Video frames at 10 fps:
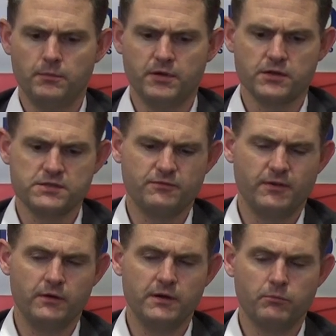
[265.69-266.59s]
because it's
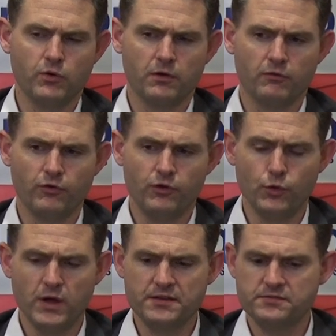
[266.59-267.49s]
very important for
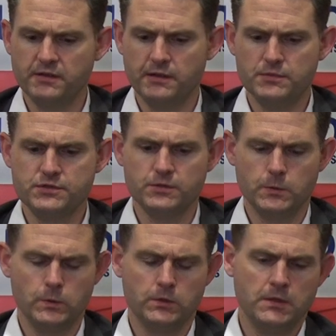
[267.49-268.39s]
US teams
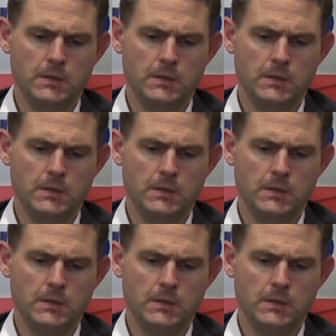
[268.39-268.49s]
to